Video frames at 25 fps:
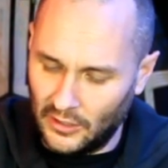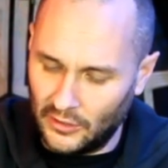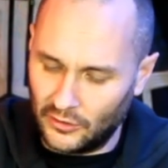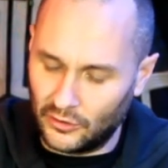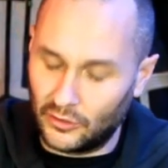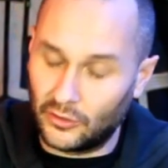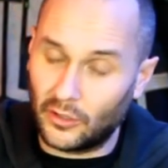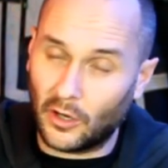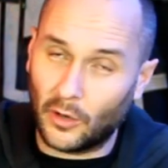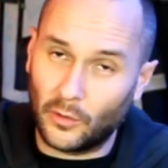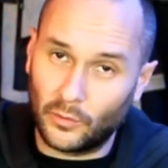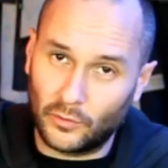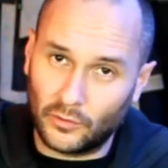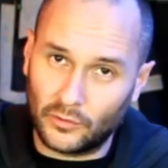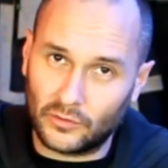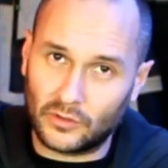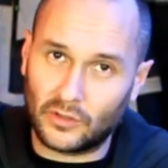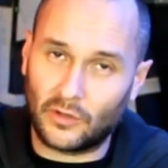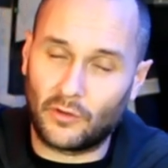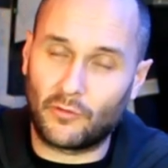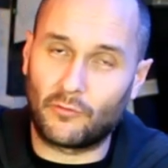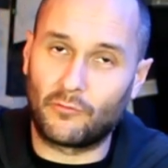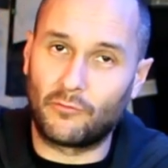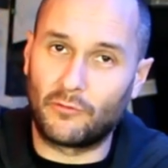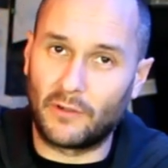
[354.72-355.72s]
Don't
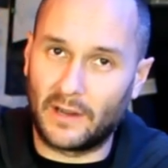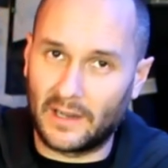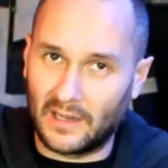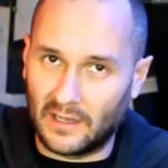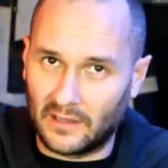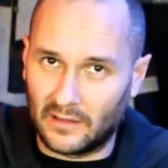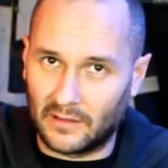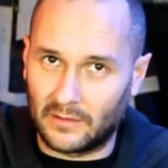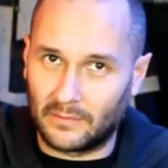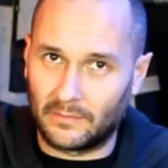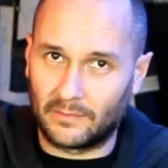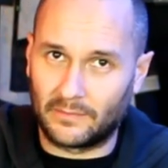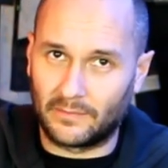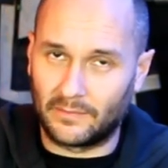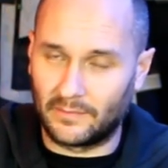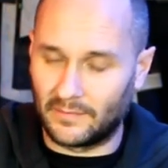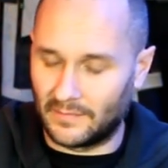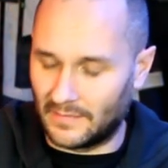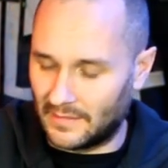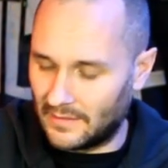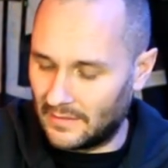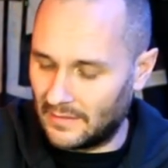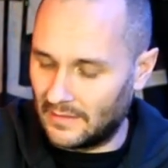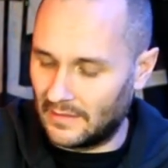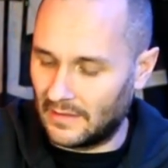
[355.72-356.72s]
wring them.
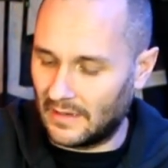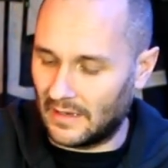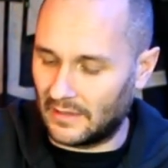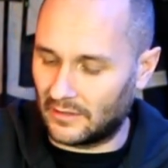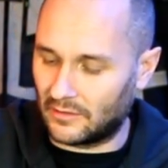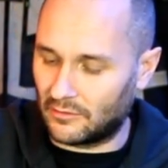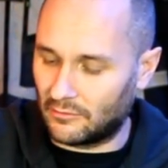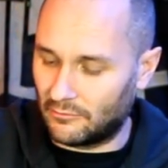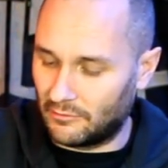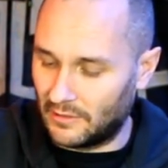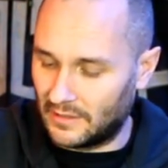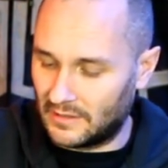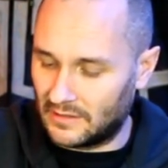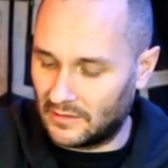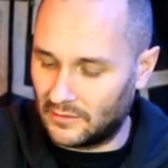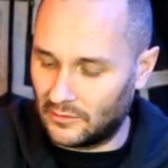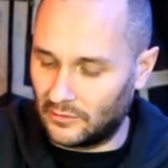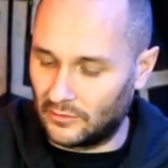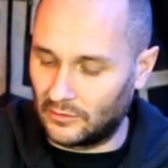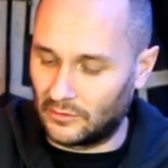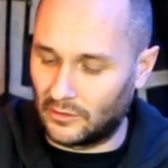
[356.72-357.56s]
That's critical.